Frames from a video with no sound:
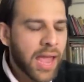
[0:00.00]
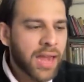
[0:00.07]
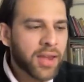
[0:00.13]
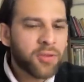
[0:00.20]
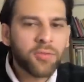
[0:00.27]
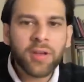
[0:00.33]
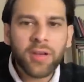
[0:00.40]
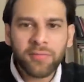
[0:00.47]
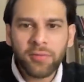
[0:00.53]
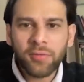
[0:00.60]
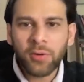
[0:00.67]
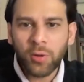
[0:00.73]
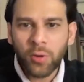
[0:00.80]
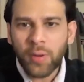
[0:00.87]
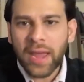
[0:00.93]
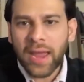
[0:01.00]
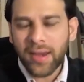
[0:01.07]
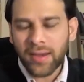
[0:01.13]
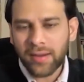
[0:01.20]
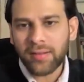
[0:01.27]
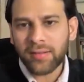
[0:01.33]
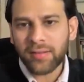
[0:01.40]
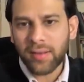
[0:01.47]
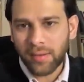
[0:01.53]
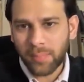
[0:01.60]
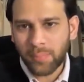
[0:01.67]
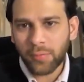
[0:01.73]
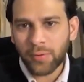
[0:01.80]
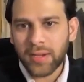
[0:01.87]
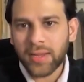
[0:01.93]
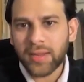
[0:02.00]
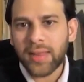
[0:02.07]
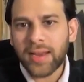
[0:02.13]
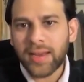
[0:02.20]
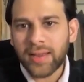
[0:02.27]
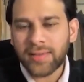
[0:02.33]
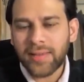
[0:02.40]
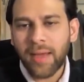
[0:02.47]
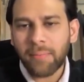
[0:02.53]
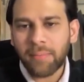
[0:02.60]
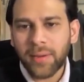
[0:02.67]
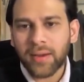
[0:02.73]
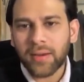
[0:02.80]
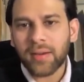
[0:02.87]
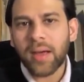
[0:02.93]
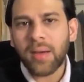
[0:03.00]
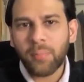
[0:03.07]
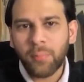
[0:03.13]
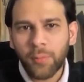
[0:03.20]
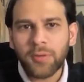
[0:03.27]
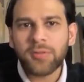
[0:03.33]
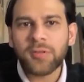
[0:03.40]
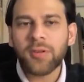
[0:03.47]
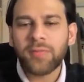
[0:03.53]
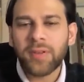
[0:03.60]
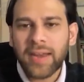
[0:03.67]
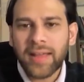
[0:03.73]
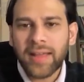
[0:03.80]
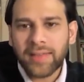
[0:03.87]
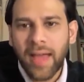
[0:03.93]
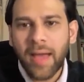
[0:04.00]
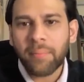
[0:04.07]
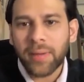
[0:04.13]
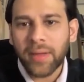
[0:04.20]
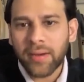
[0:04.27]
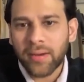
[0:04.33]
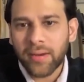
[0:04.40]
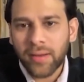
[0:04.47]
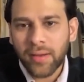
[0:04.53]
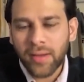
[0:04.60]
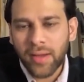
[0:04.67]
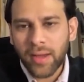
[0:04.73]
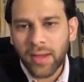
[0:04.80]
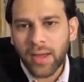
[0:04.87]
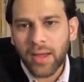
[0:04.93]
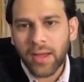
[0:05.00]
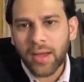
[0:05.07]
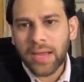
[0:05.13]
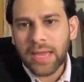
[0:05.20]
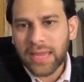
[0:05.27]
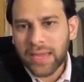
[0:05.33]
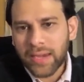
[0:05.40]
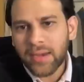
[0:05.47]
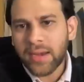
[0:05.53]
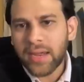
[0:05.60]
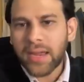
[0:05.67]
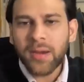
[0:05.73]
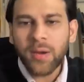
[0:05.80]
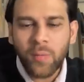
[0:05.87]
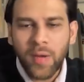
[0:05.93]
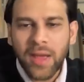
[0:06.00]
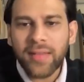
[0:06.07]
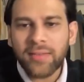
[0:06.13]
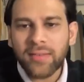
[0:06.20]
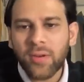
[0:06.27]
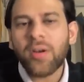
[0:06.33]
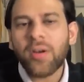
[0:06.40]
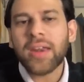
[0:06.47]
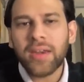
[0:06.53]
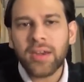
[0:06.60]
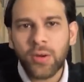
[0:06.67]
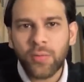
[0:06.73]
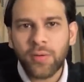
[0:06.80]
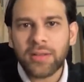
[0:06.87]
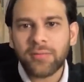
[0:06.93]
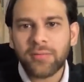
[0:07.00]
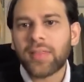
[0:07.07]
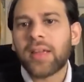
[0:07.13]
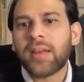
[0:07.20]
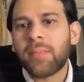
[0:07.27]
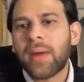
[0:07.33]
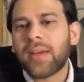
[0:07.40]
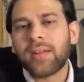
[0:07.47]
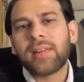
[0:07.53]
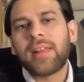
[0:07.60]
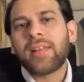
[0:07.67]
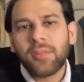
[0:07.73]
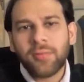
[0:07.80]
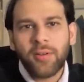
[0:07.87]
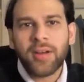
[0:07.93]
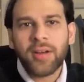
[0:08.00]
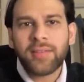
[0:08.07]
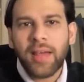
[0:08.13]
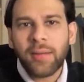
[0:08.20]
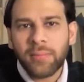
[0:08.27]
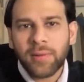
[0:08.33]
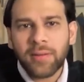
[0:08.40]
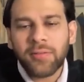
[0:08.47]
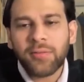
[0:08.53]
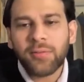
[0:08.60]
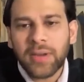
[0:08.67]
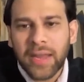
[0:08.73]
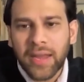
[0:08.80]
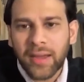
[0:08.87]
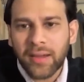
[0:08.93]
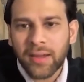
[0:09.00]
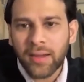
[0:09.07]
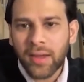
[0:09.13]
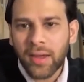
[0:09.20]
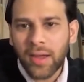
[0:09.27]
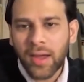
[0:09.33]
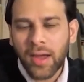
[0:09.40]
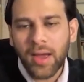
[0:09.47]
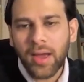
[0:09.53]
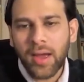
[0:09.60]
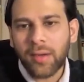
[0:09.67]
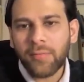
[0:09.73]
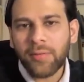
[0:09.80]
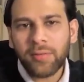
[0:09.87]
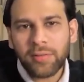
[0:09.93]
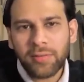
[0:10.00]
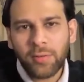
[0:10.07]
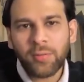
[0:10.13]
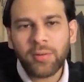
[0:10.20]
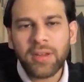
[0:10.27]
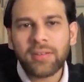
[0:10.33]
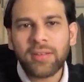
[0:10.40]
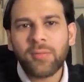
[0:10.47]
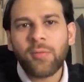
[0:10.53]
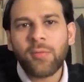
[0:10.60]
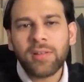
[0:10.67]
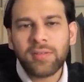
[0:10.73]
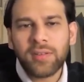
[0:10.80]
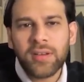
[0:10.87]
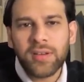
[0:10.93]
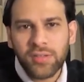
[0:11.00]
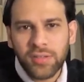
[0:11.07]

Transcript: and you know if you look at the reporting that has happened most of it has happened uh, in in west or in us for that matter let's so for example if you take uh, one of the stories that Wall Street